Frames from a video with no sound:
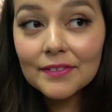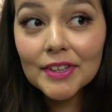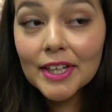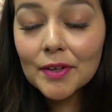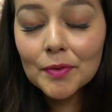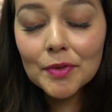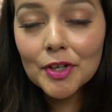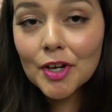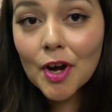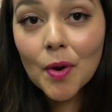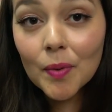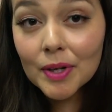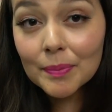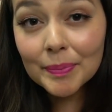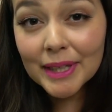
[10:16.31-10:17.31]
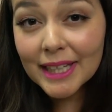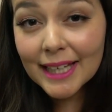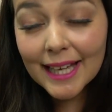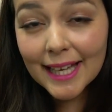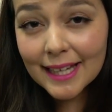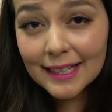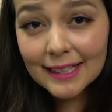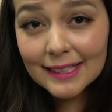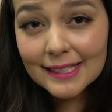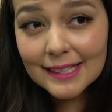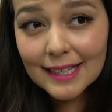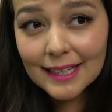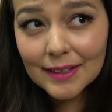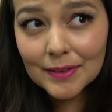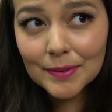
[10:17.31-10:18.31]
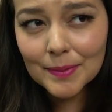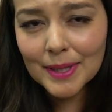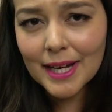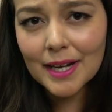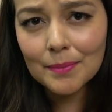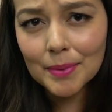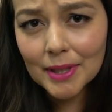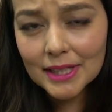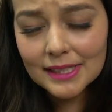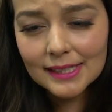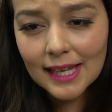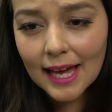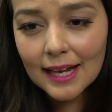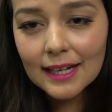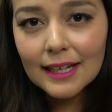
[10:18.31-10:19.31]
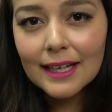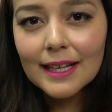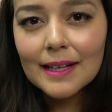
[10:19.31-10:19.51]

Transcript: if they don't know what a peahen is, like, oh, what kind of bird is that?